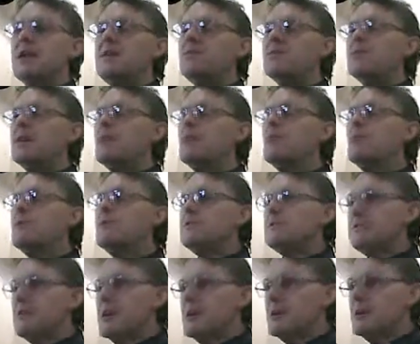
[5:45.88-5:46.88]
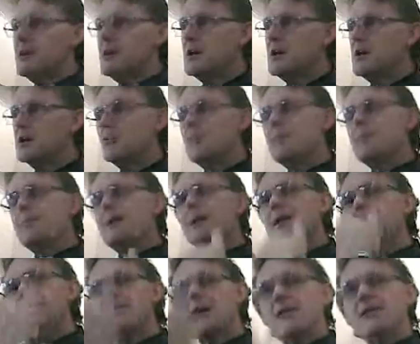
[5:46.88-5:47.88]
so even though we think we're
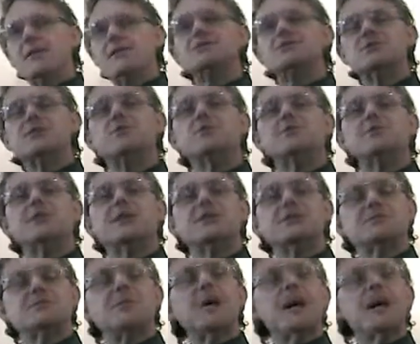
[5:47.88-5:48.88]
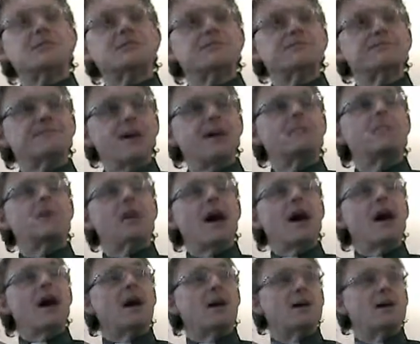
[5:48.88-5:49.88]
being loving towards our spouse, in fact we
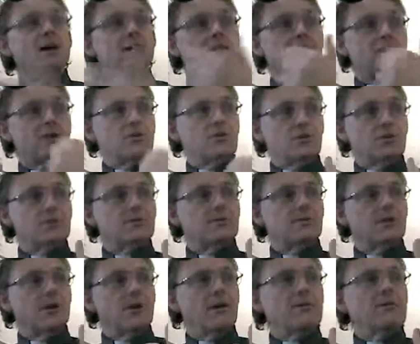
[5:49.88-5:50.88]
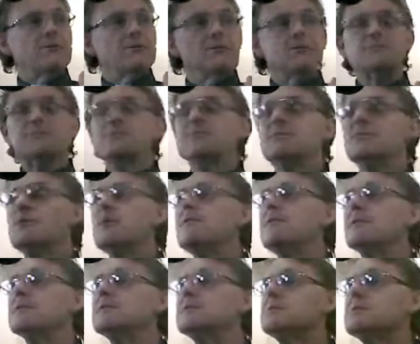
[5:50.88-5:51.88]
are, according to our own terms of
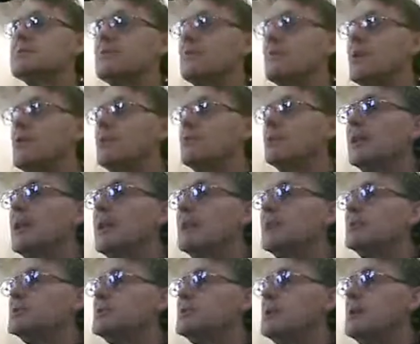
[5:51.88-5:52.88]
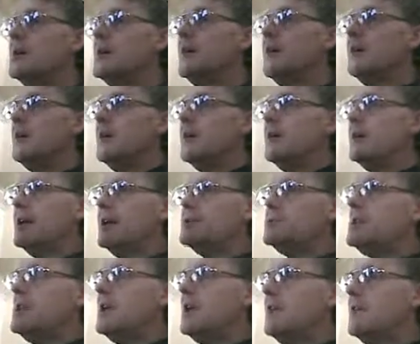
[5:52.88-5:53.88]
reference, or our own language, they're not
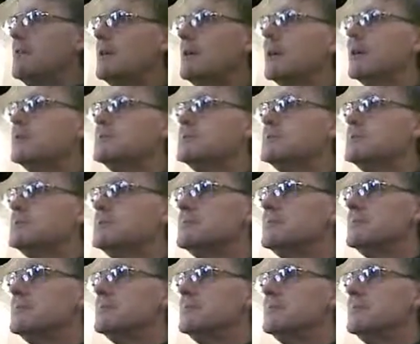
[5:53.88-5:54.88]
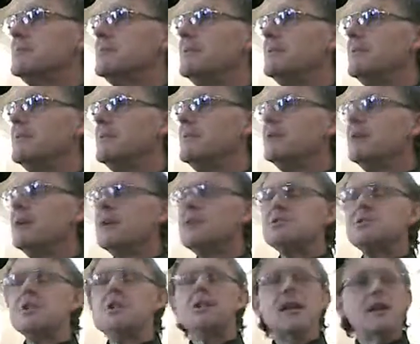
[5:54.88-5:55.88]
actually hearing us. They're not
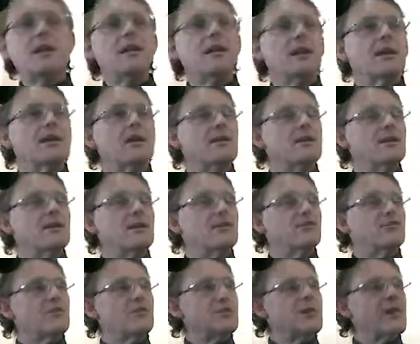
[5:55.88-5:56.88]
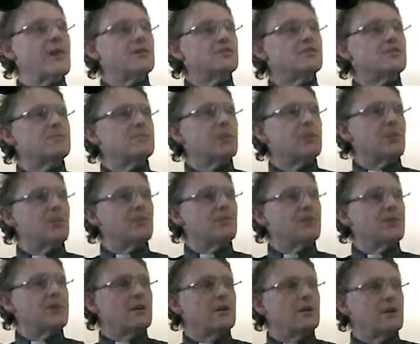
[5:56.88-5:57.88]
actually getting it. And so they actually,
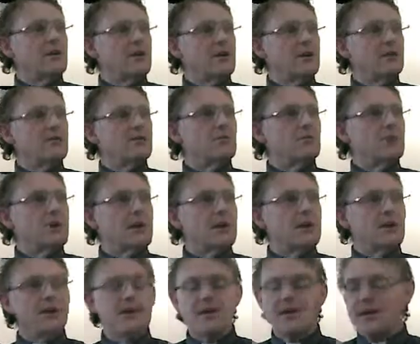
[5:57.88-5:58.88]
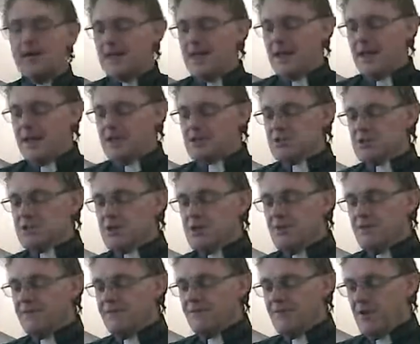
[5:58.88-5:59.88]
because they don't hear it or get it, they
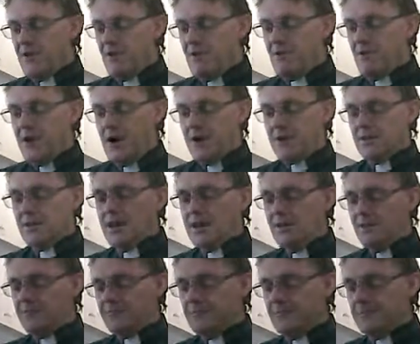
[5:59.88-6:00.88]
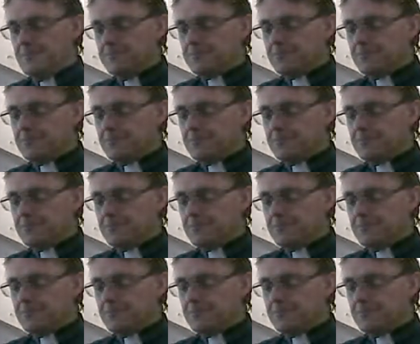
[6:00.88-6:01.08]
actually feel unloved.